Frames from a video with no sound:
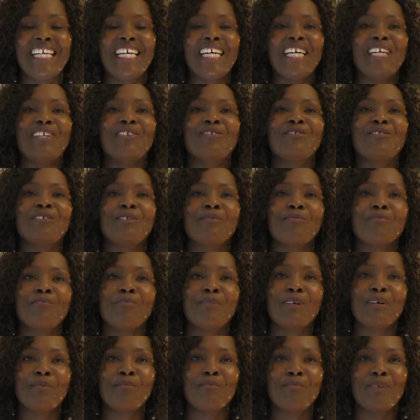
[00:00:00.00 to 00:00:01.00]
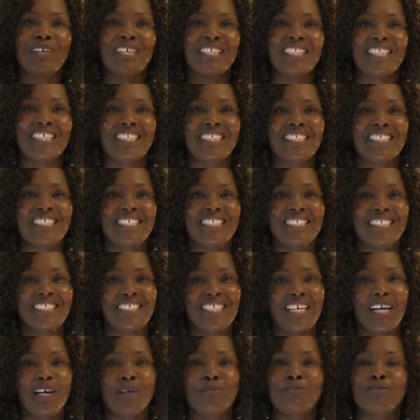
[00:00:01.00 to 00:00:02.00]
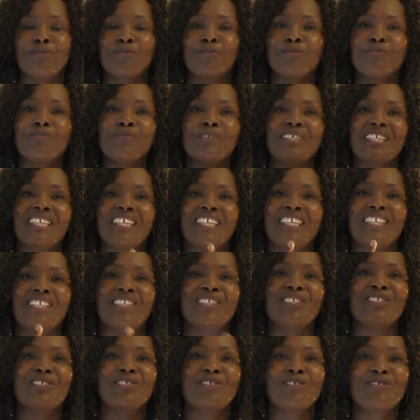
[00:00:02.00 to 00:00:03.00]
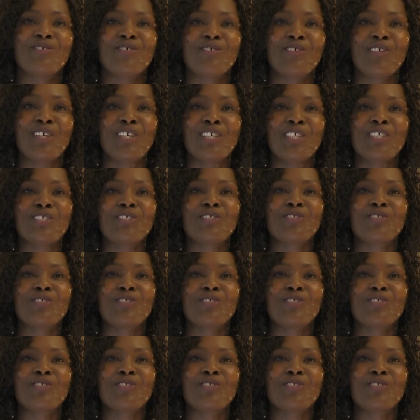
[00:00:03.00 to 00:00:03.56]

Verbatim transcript: and remember that it is up to me and you